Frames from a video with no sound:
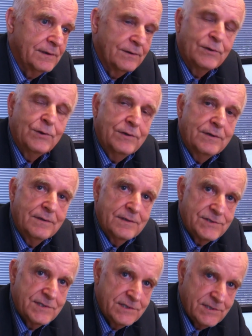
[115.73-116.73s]
Included in
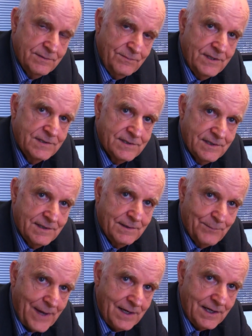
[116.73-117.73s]
the system is a
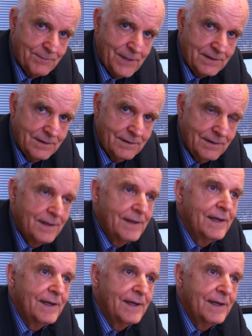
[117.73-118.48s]
panic button,